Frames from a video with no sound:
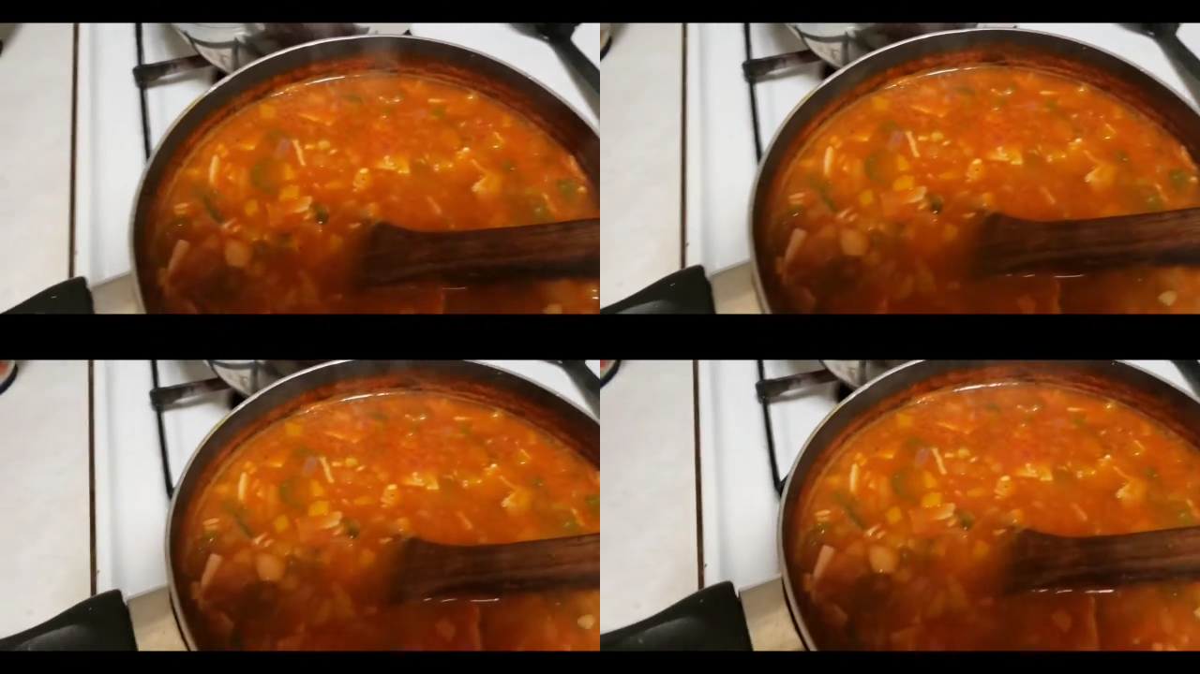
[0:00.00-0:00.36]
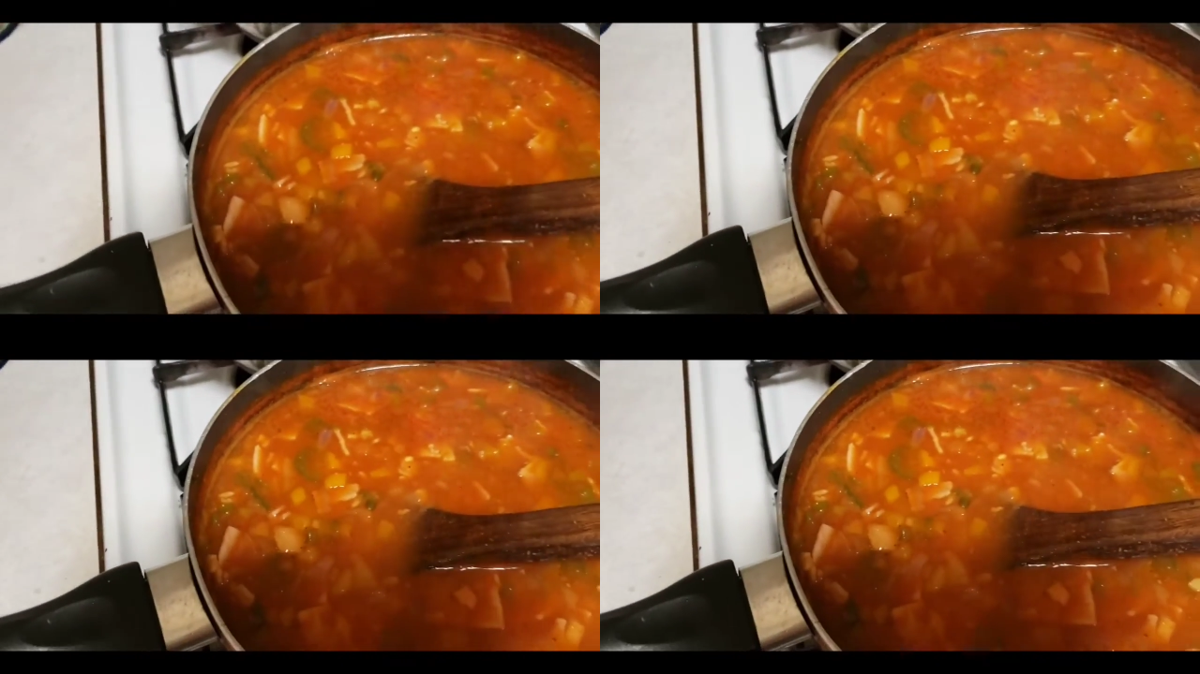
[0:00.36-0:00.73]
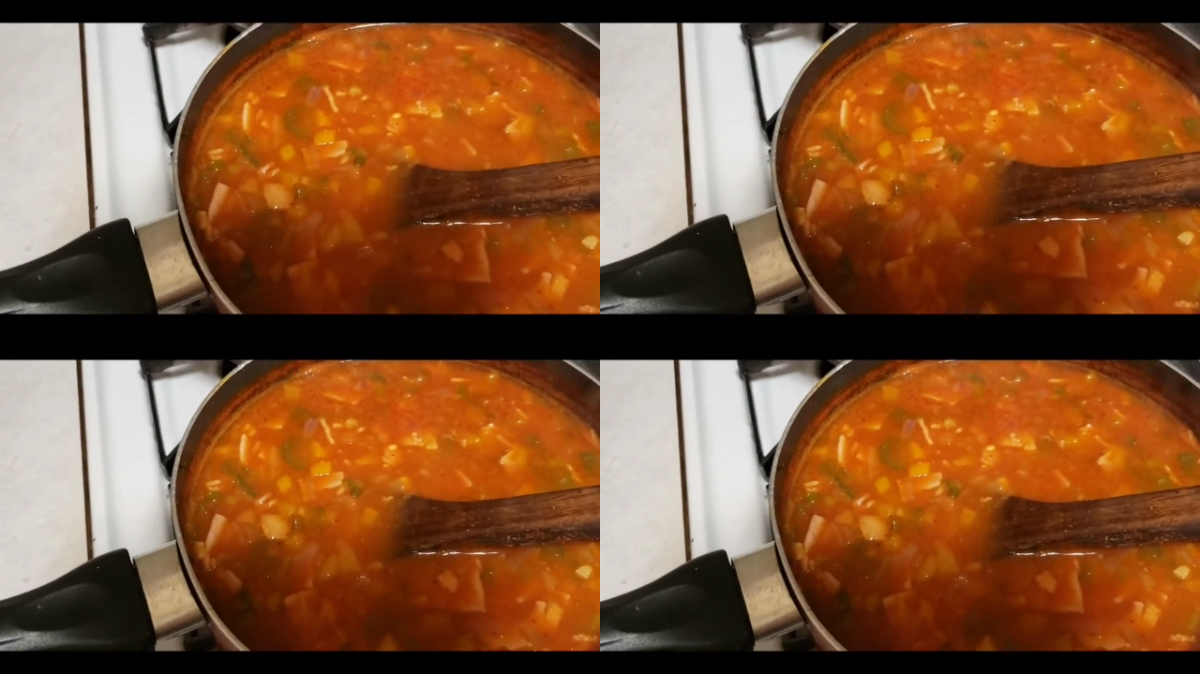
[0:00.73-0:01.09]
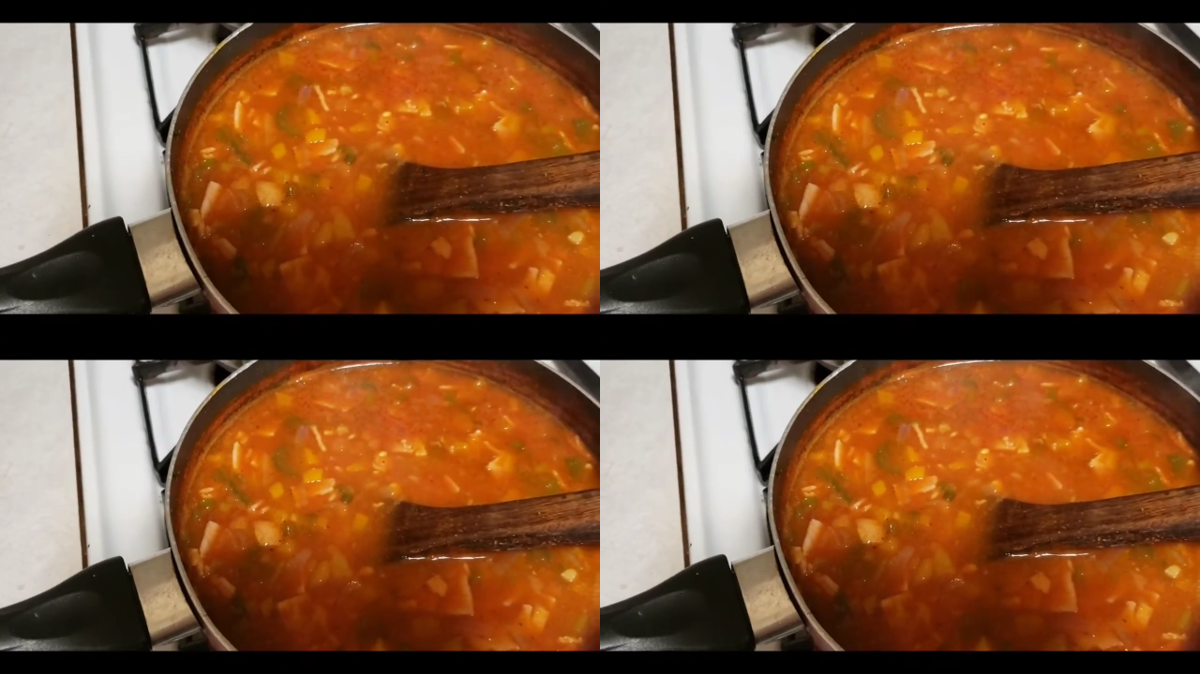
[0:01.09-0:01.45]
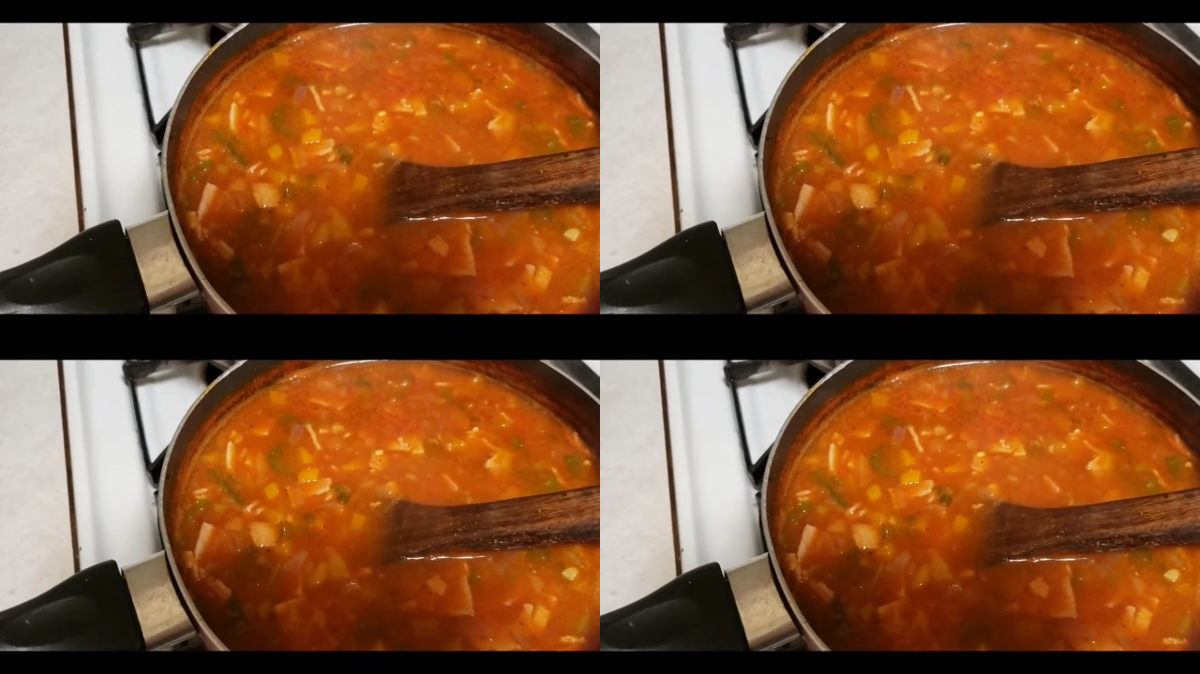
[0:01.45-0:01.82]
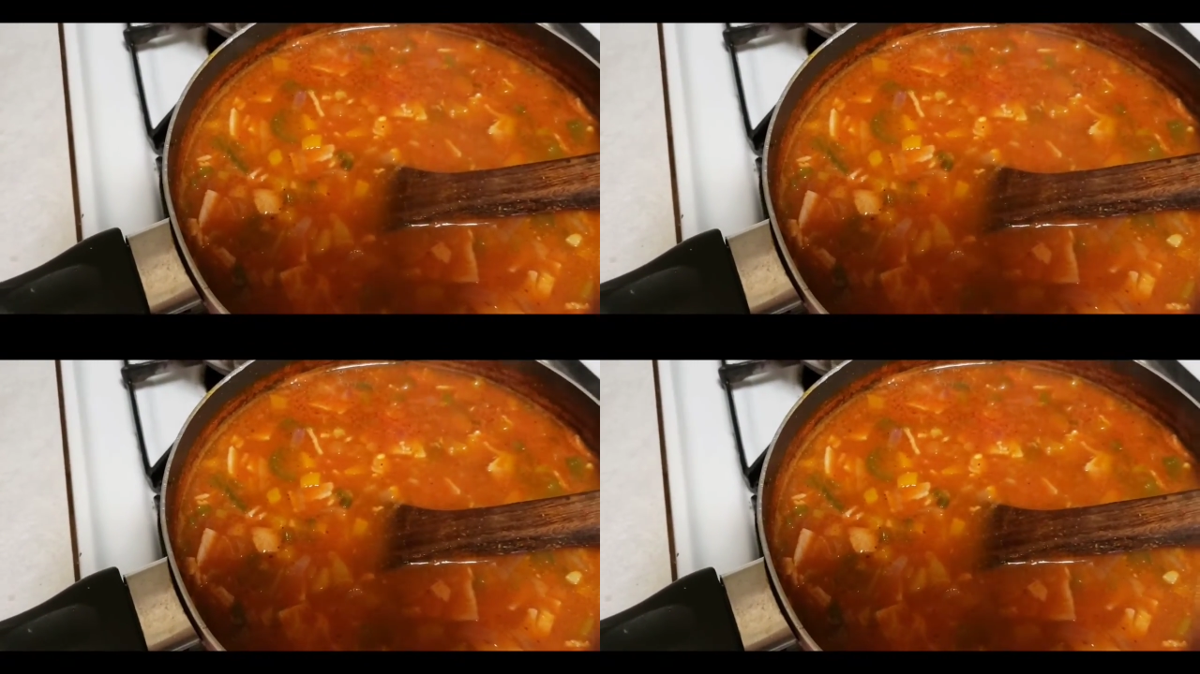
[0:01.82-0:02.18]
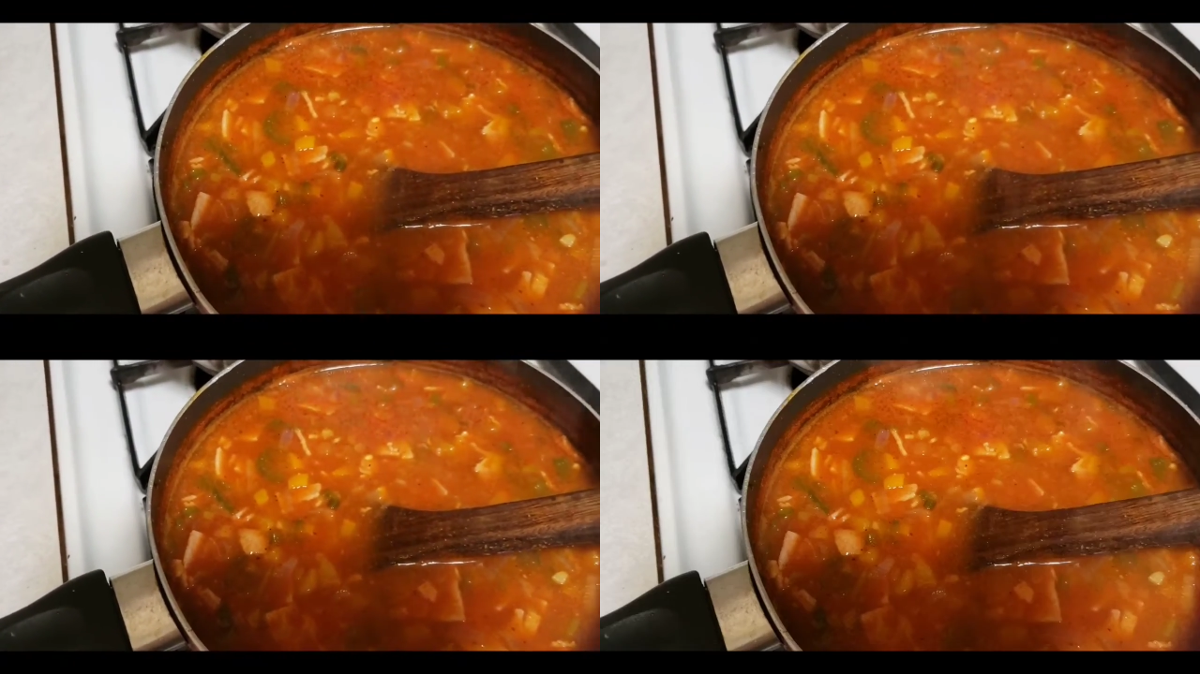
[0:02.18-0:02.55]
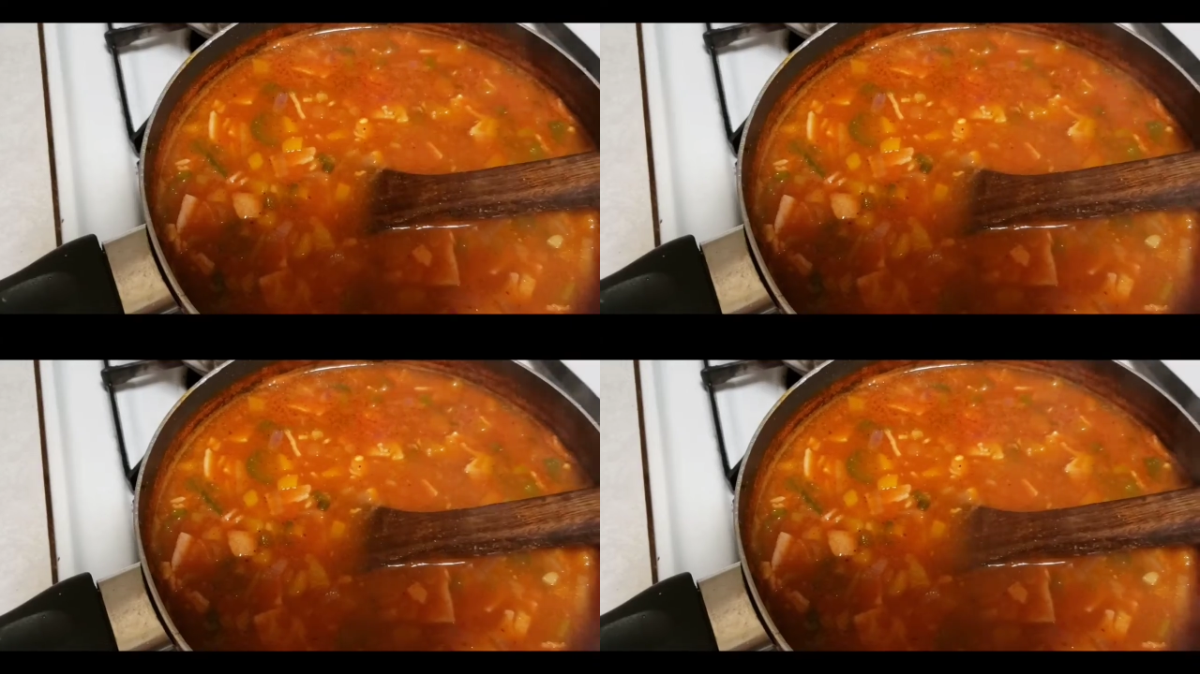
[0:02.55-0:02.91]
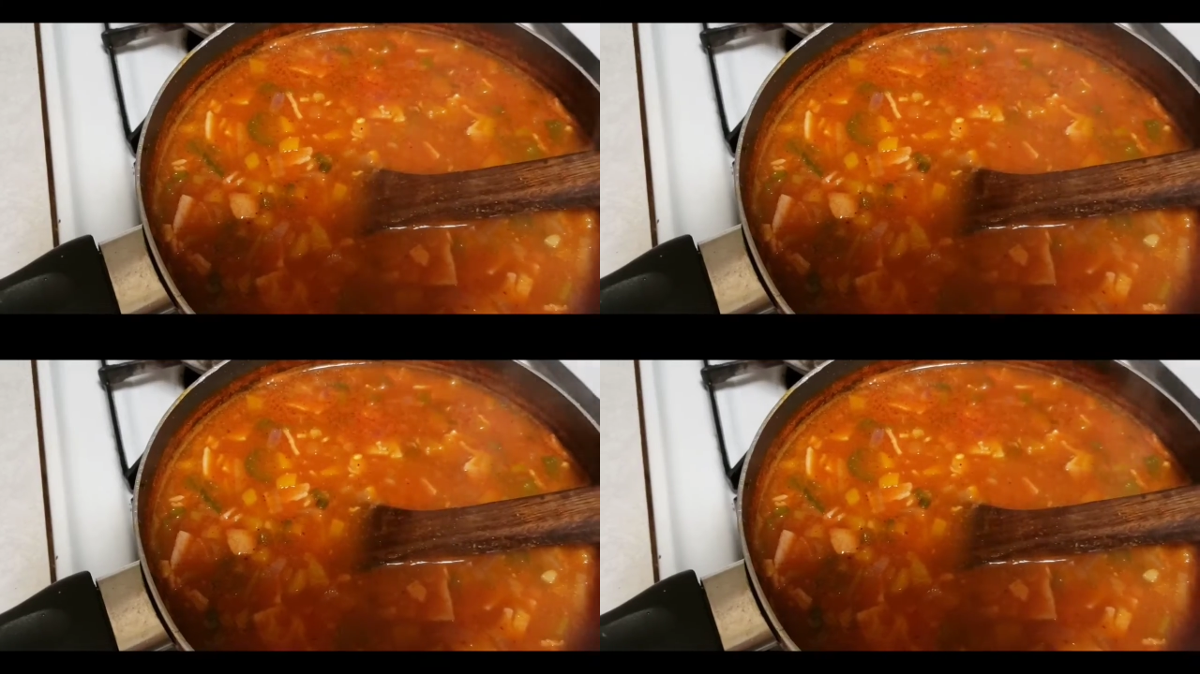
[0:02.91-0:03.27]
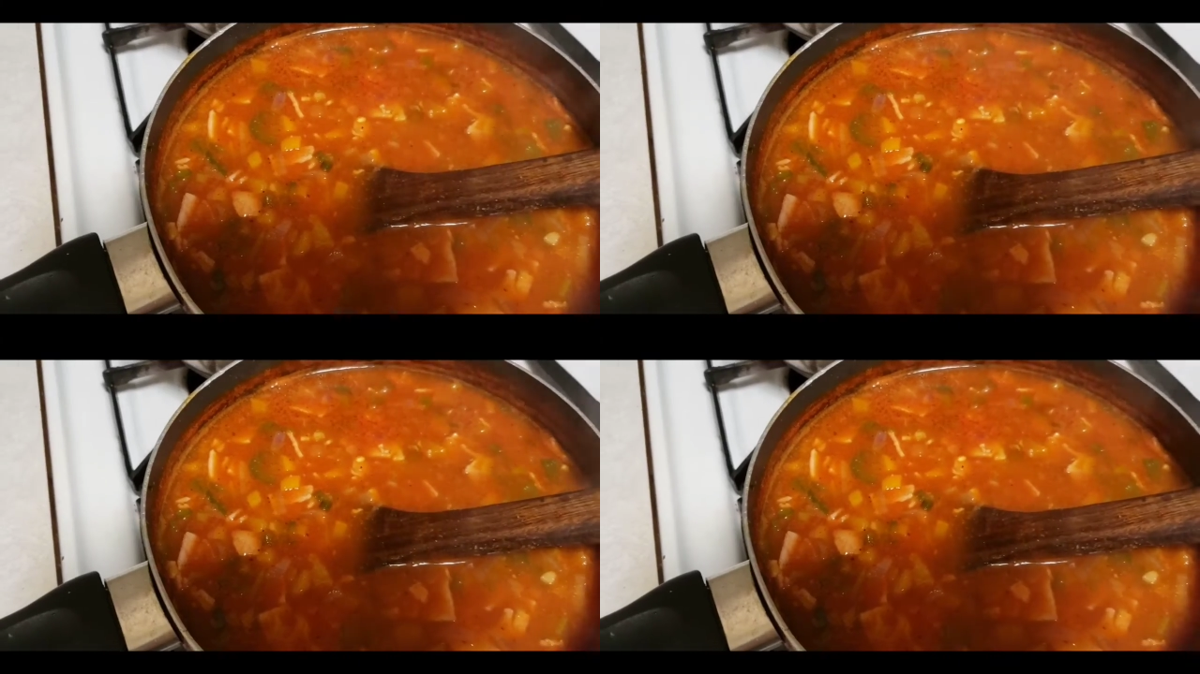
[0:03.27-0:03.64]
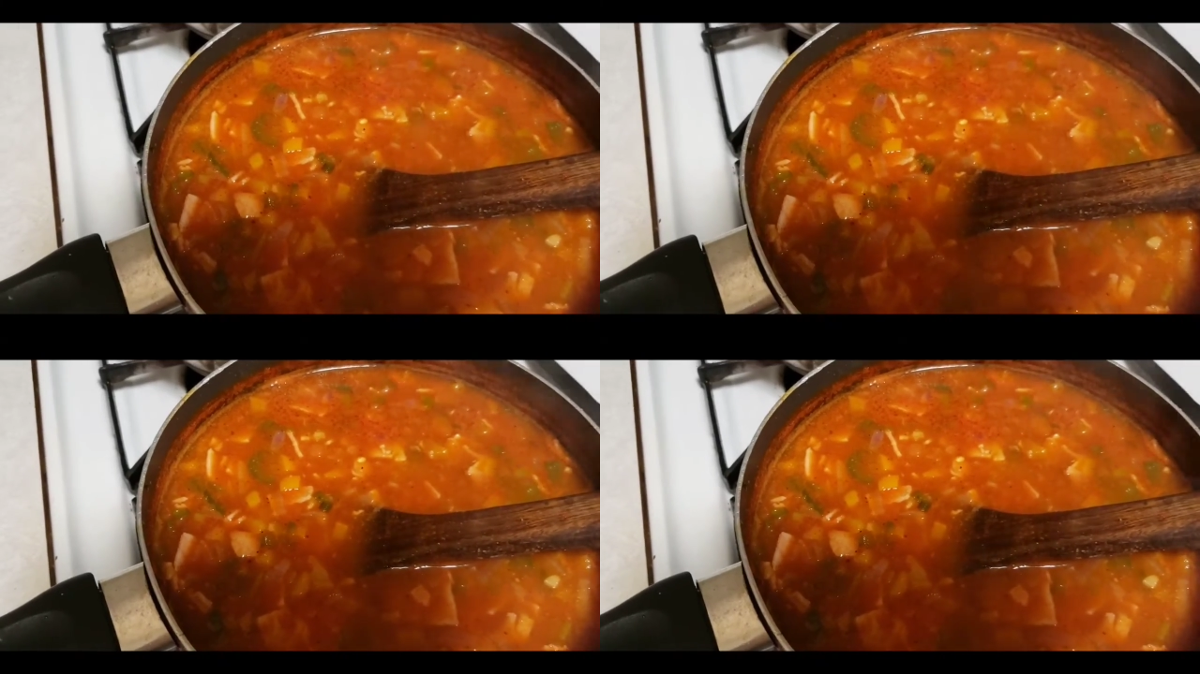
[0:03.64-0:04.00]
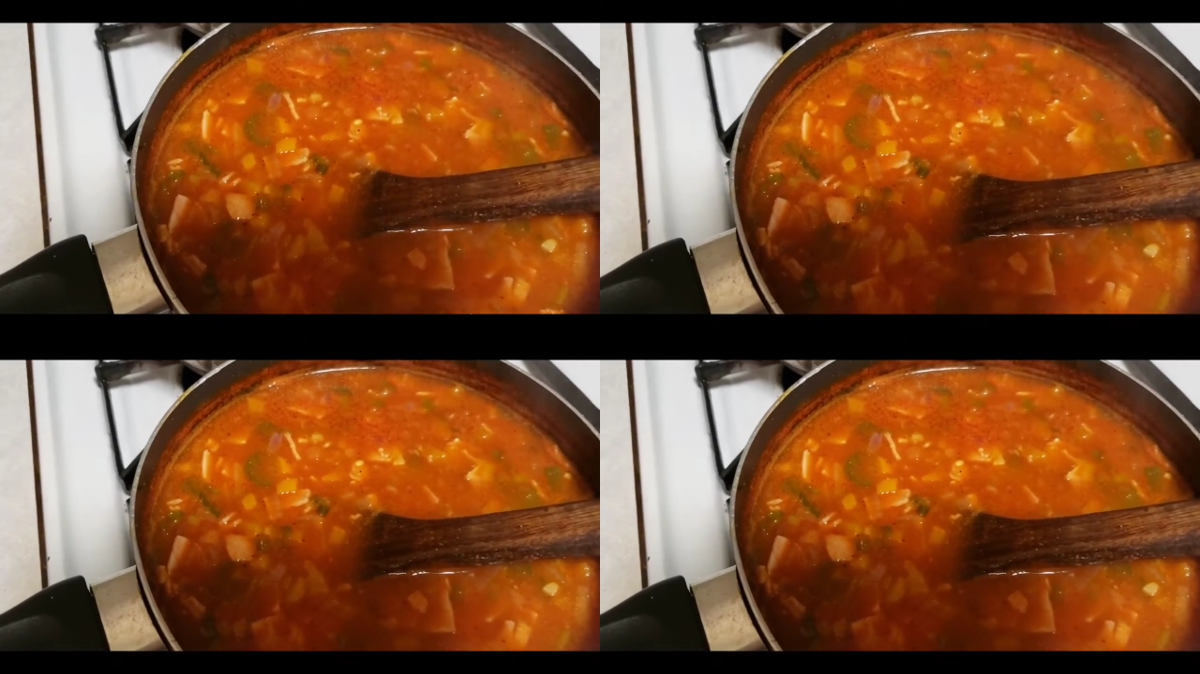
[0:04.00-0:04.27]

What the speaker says: Nobody's mouth can be seen.